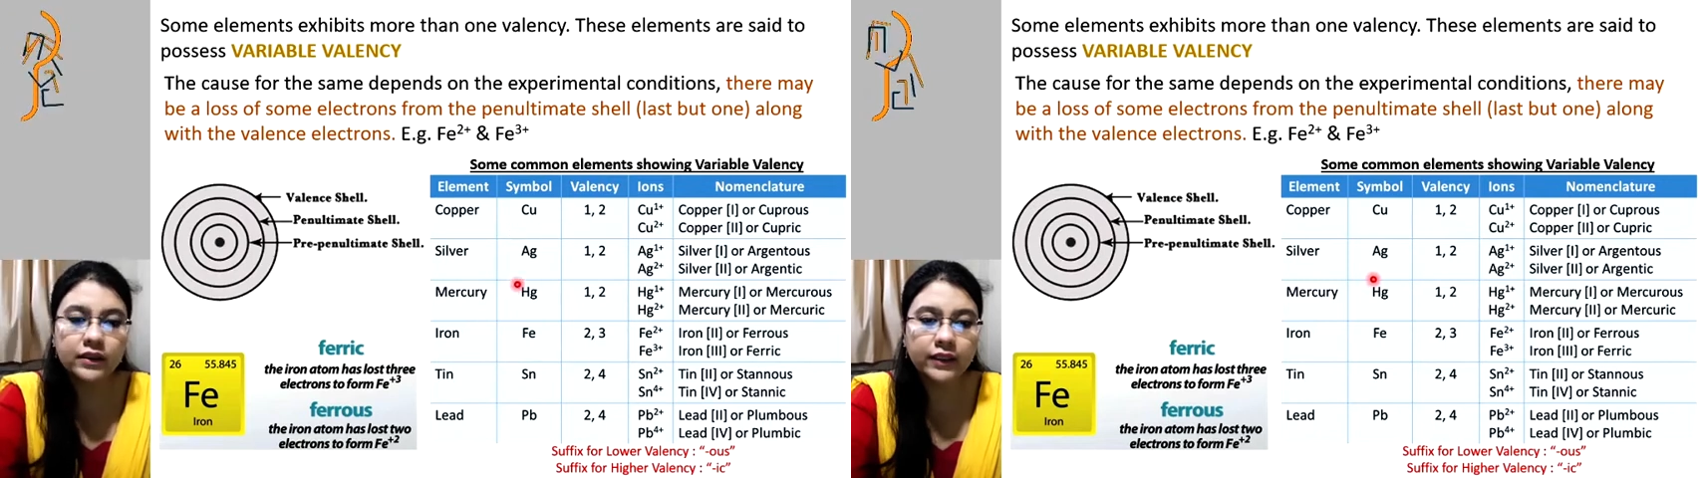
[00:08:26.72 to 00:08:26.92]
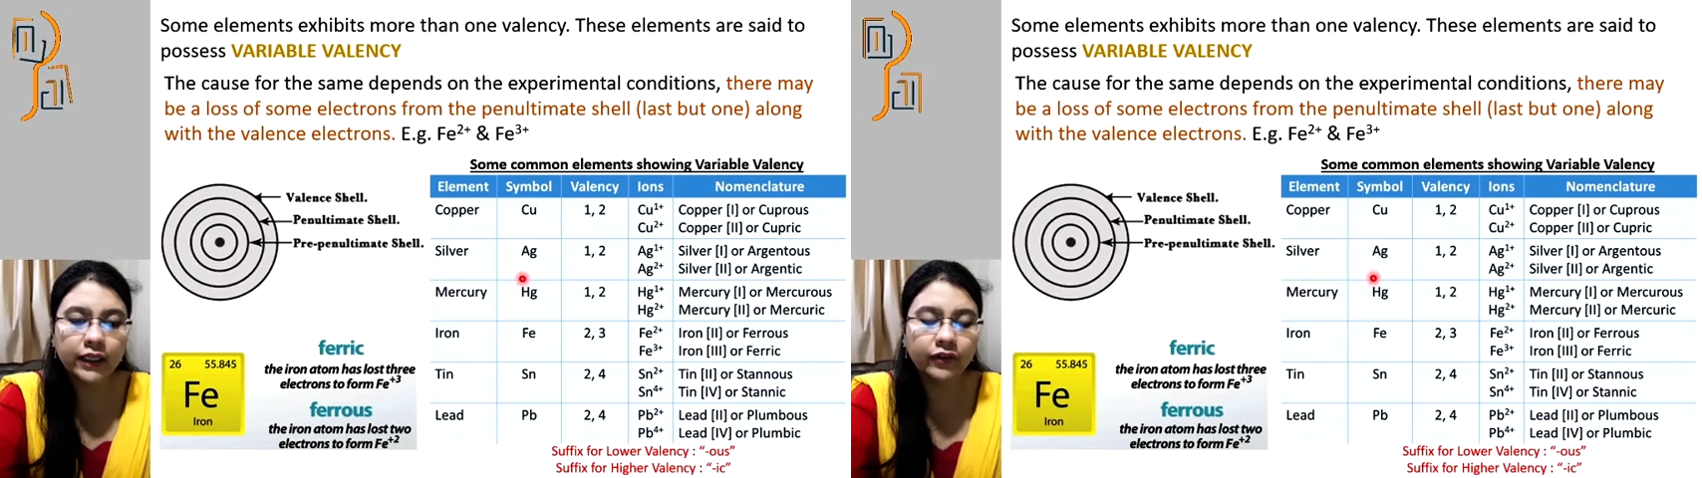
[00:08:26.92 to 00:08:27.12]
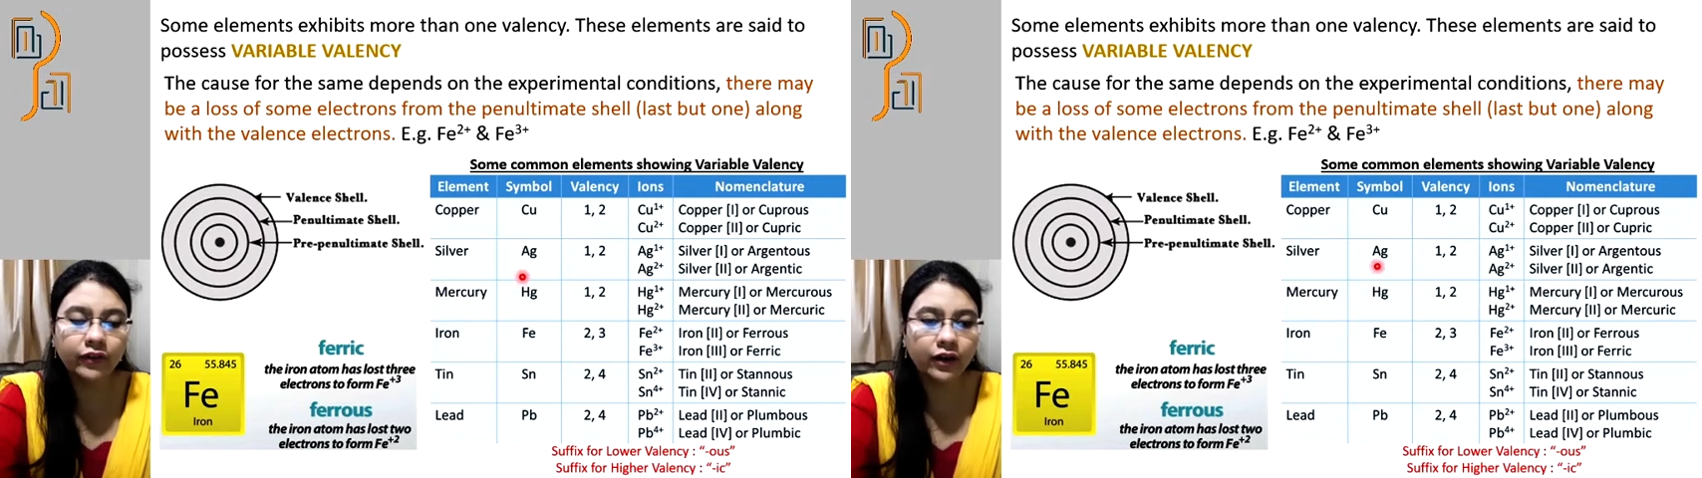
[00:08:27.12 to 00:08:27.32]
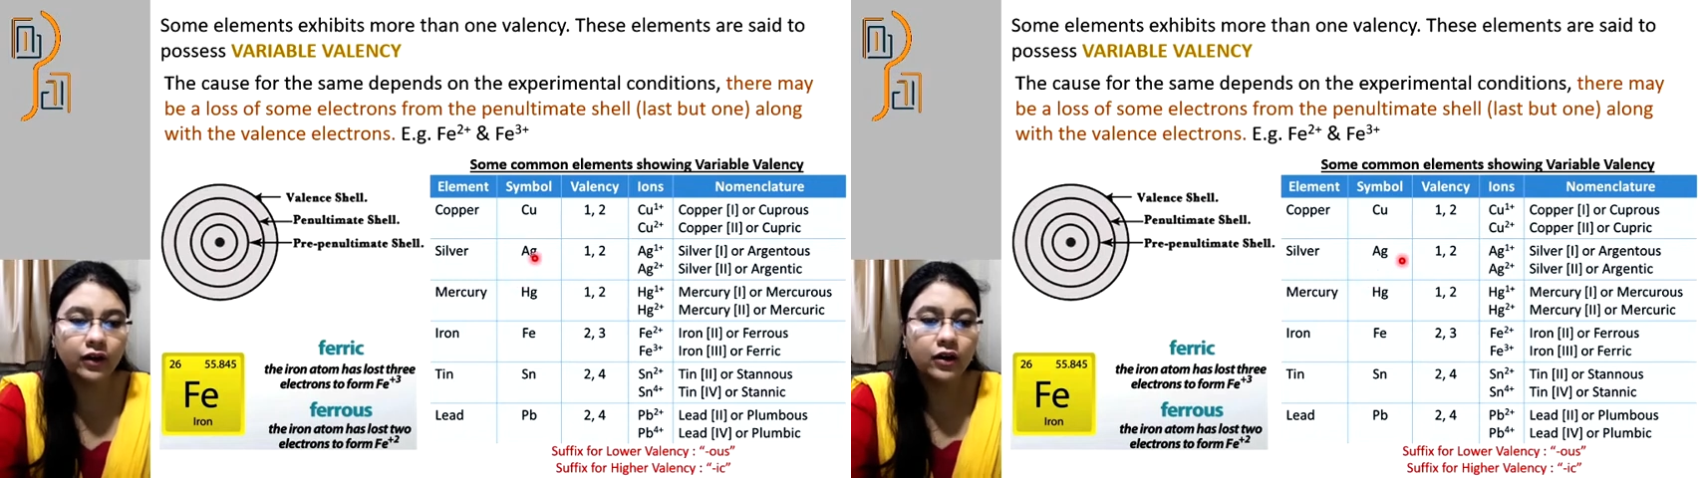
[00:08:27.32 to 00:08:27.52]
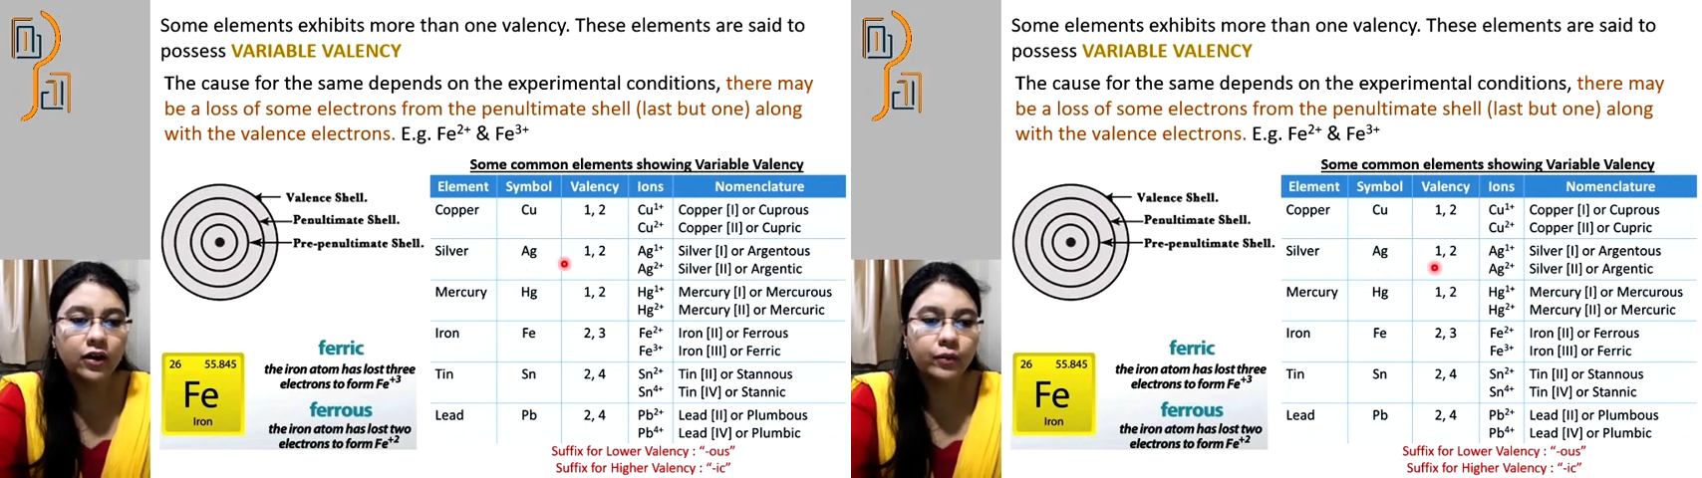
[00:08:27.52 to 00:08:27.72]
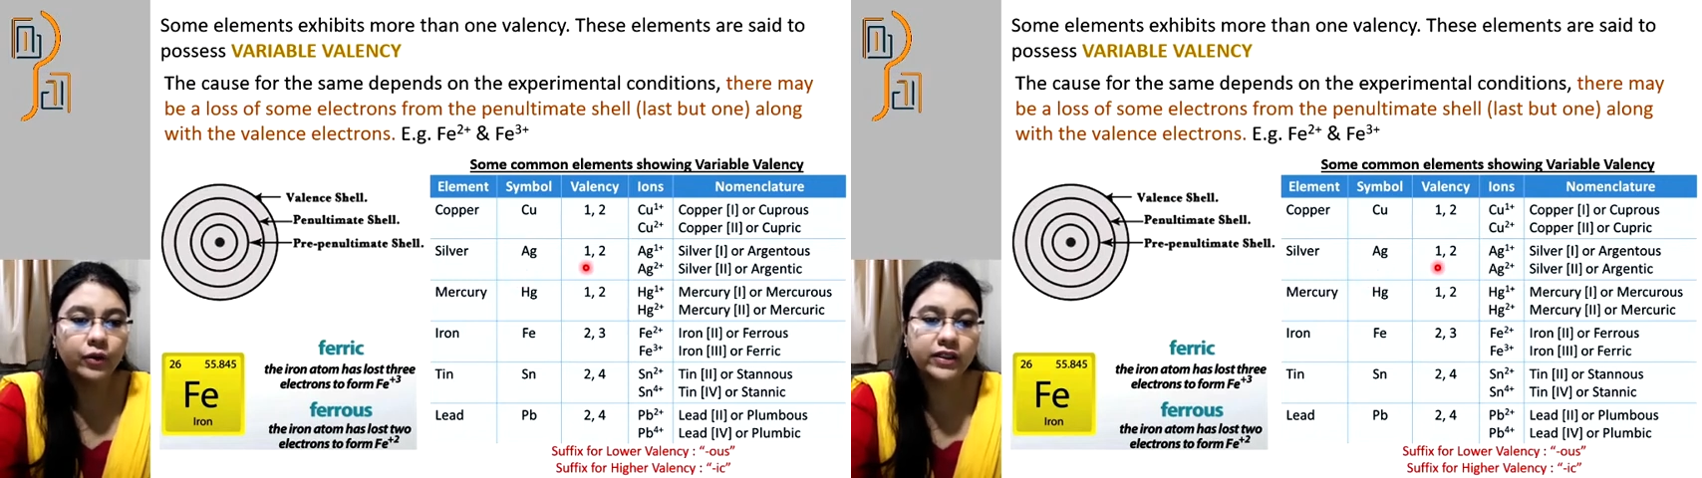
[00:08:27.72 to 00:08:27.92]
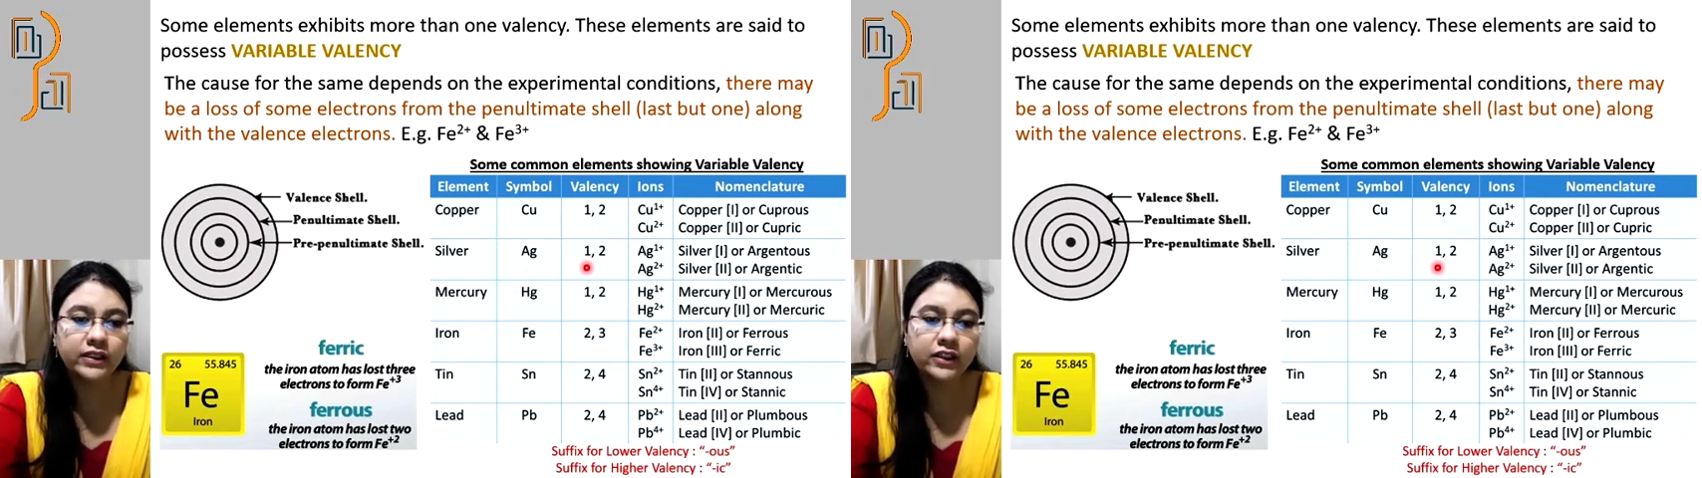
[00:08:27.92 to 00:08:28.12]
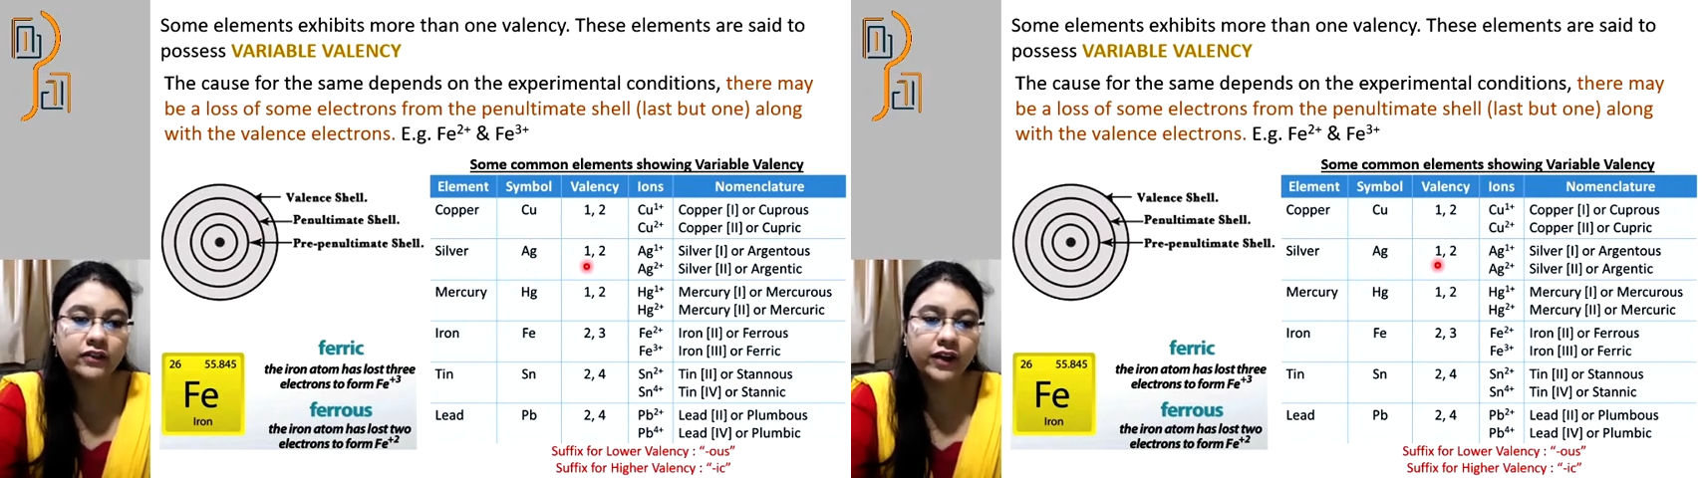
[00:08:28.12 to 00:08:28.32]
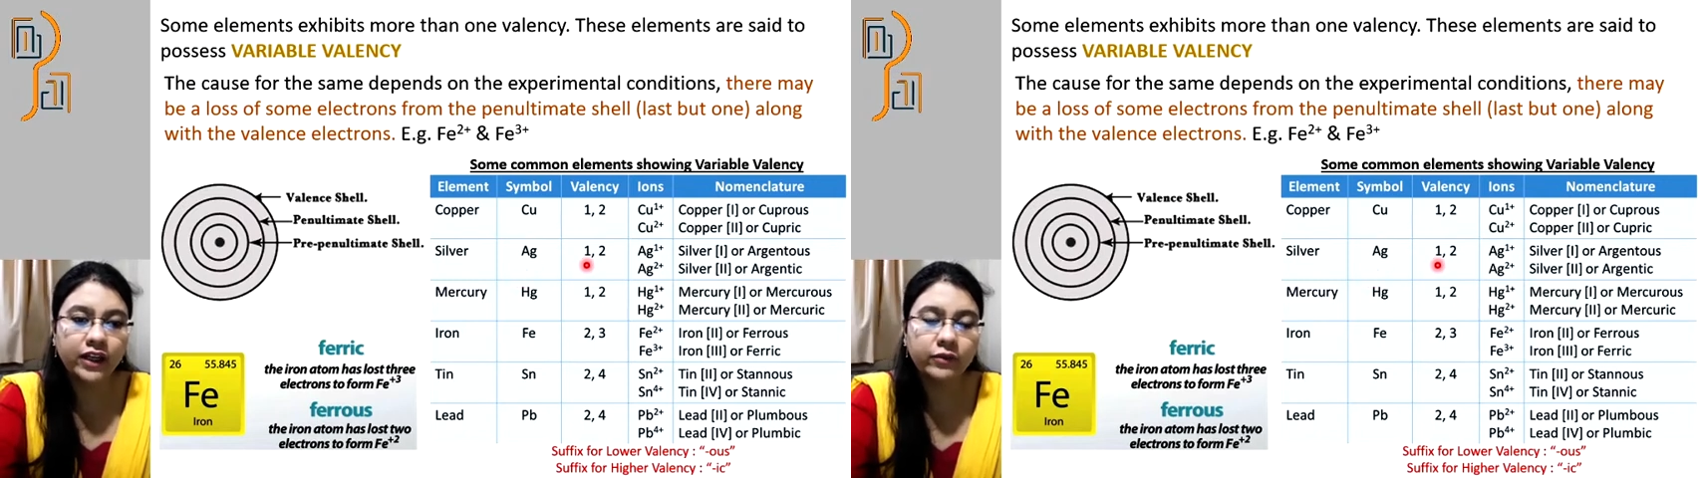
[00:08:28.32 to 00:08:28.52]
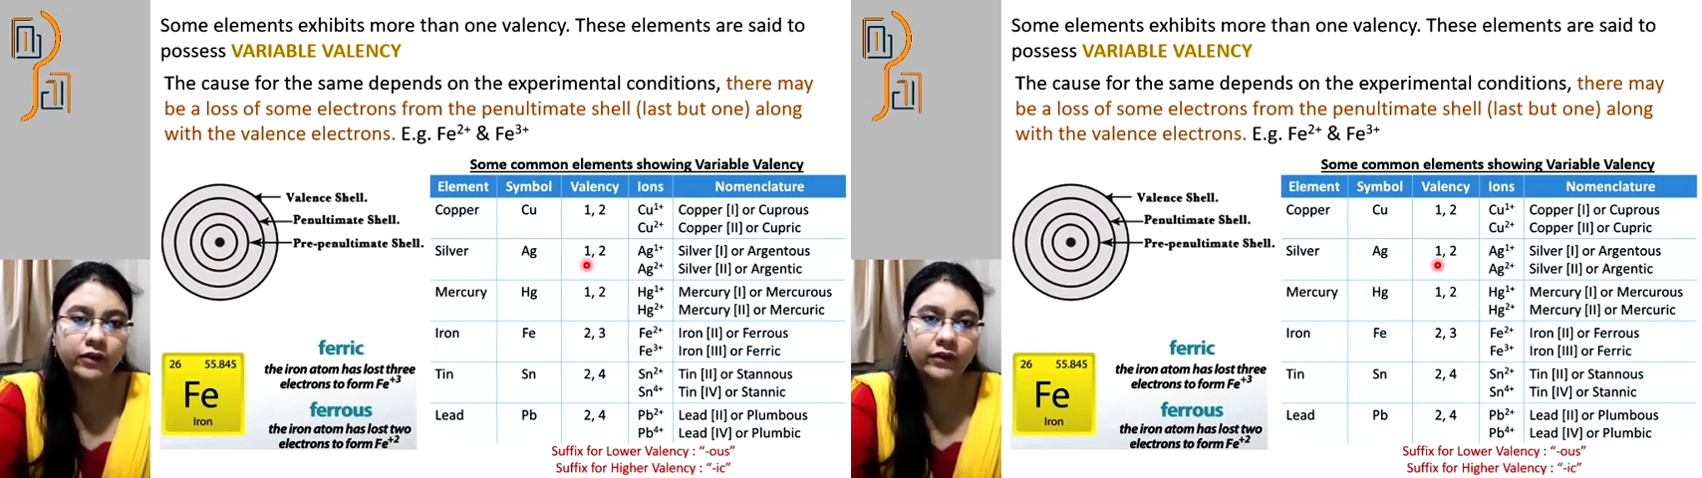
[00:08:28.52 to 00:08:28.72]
Silver possesses variable